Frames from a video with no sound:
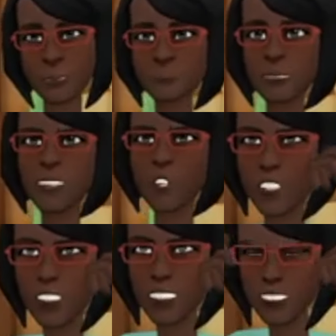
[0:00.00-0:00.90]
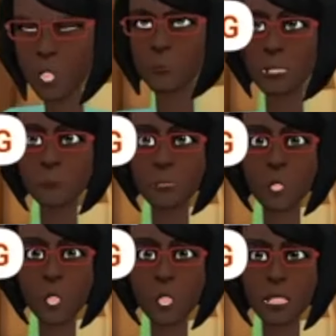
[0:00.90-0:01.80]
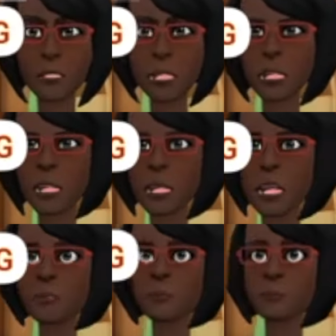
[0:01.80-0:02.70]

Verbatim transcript: Have you heard about my blog and visited it?